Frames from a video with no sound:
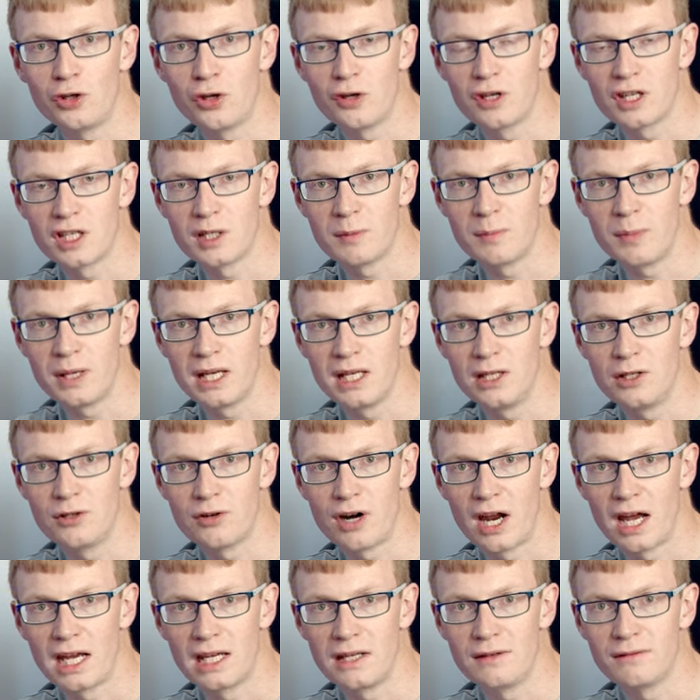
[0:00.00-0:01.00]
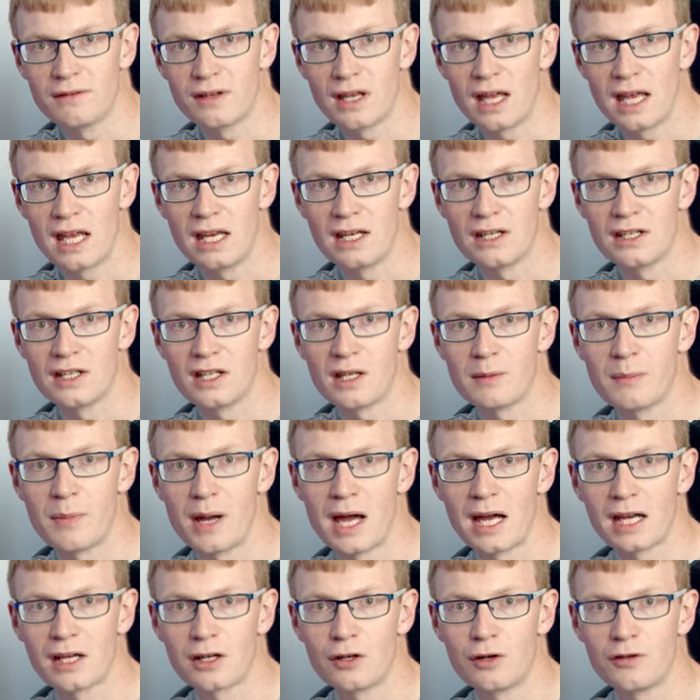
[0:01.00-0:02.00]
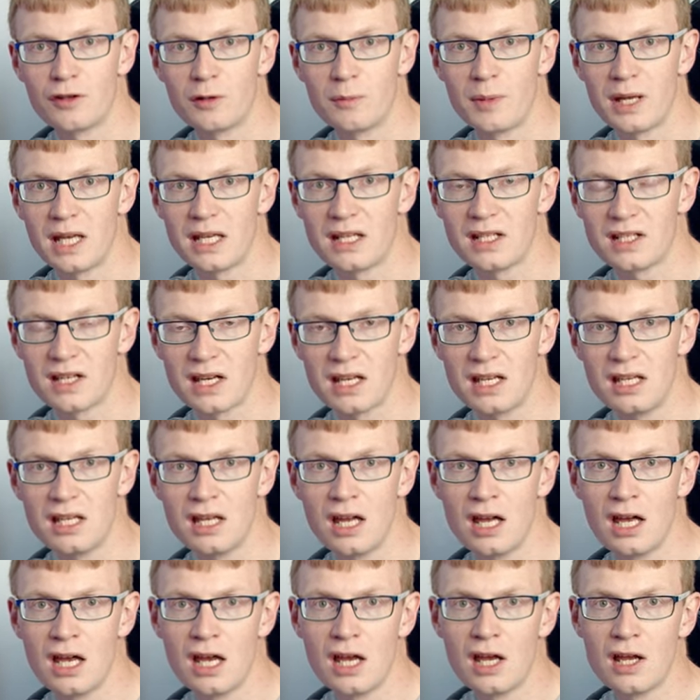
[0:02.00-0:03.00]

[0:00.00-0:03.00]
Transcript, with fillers: USB drive into the back of the PC.